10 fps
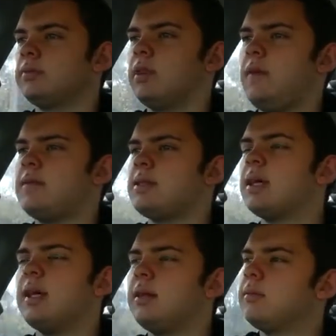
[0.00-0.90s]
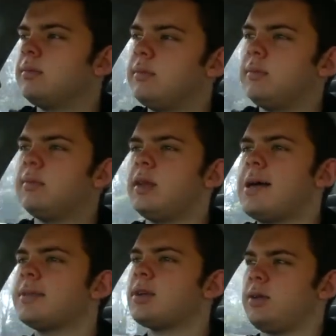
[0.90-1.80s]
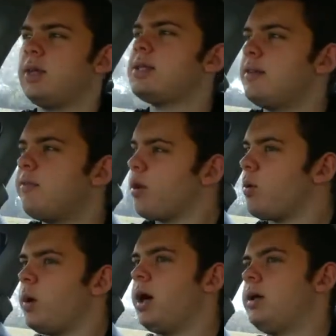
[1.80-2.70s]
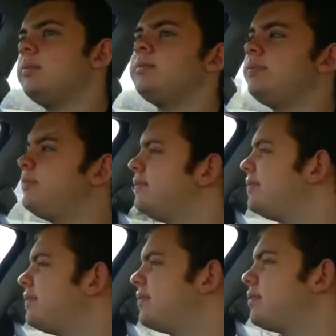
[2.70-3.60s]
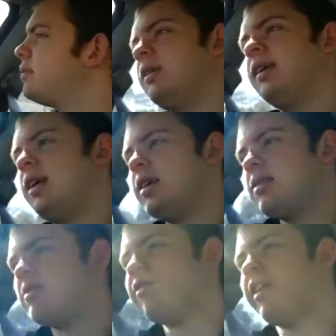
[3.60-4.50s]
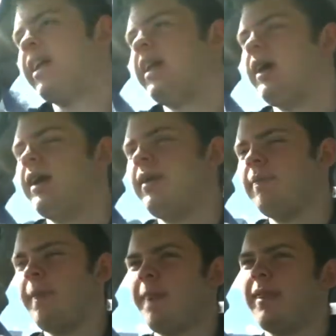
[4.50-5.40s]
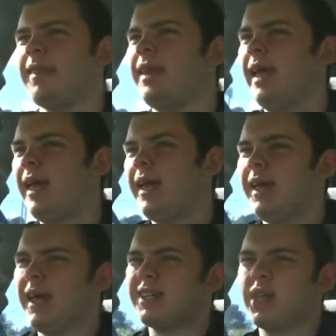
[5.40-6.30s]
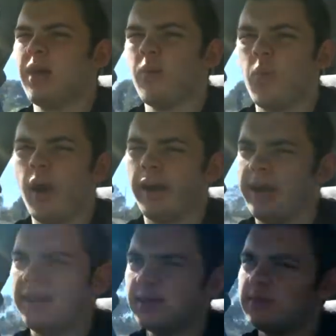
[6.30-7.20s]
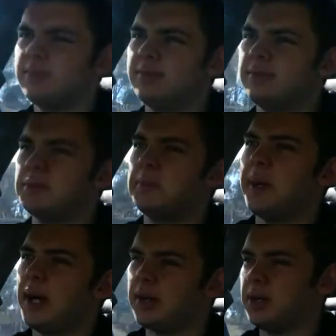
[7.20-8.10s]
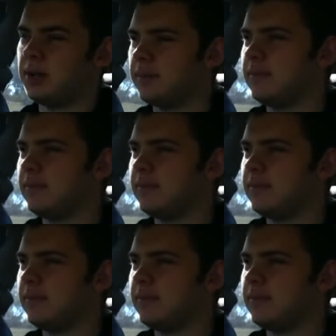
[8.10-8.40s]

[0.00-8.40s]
I haven't seen Limestone Lizzie for a while. It's funny, I actually get worried about her.